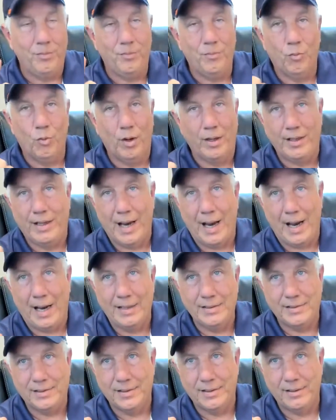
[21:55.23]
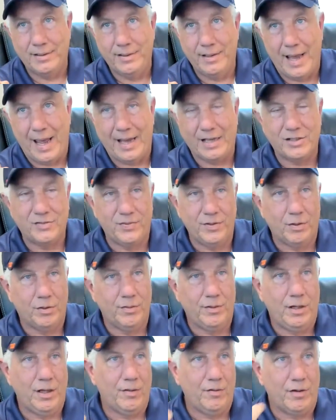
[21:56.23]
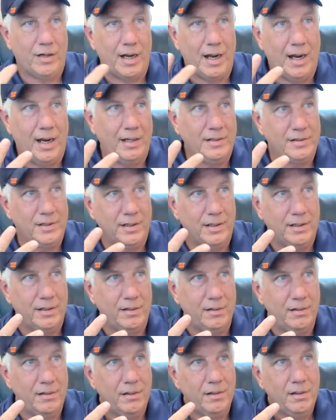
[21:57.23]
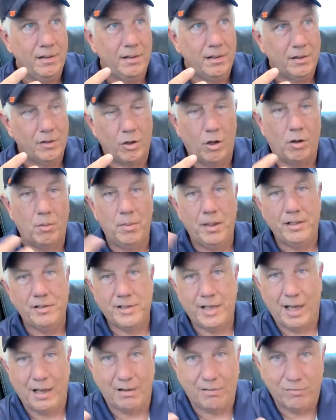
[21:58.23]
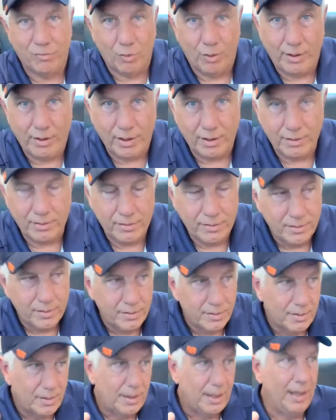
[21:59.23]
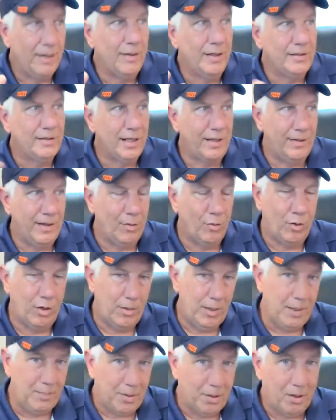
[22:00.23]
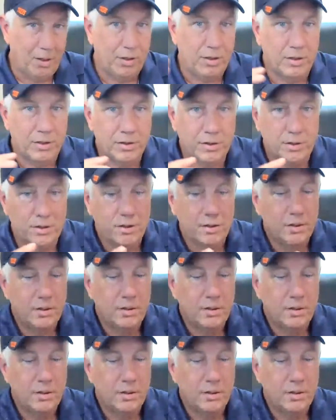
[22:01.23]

one guy's in Nashville and the other guy's in Long Beach, California, and they say they want to be partners.